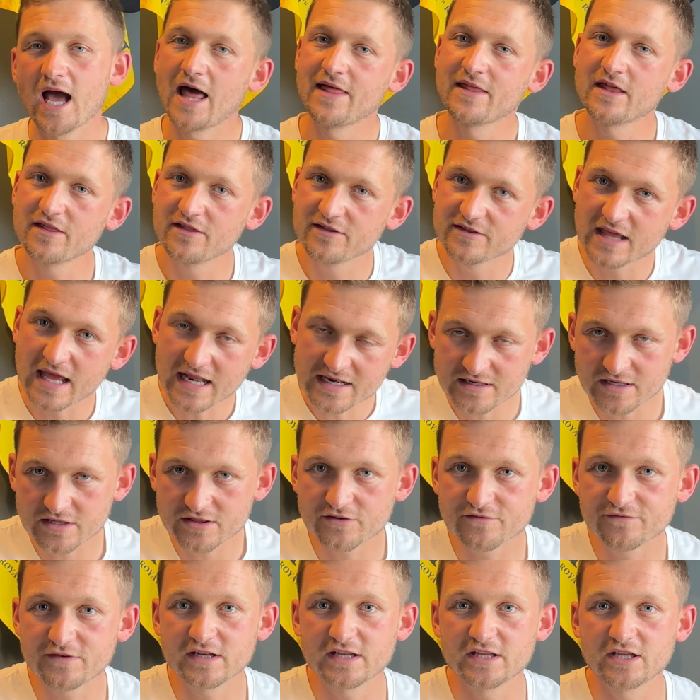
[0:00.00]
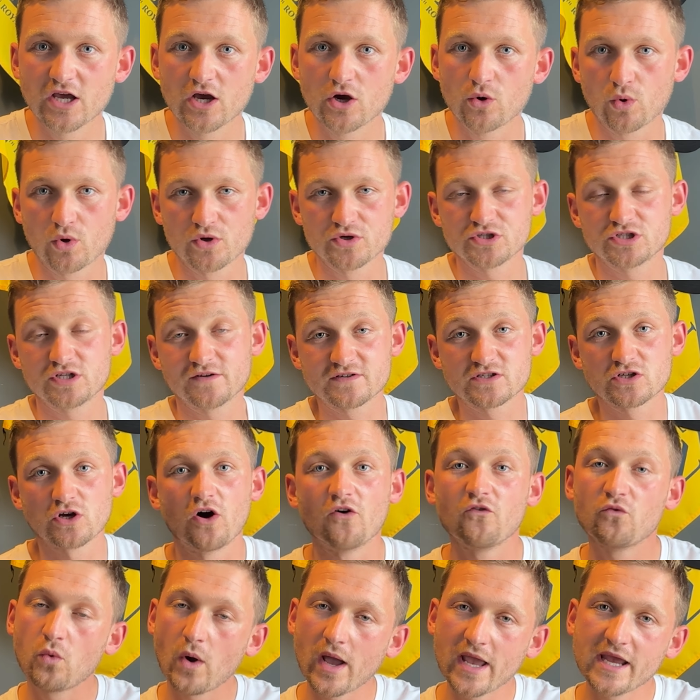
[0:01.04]
and at the end of the video, once you've sort
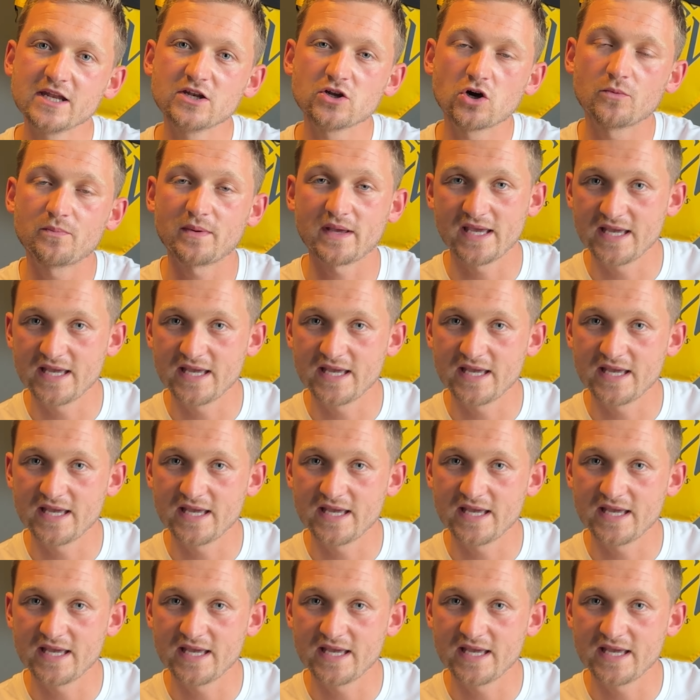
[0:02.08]
of weighed up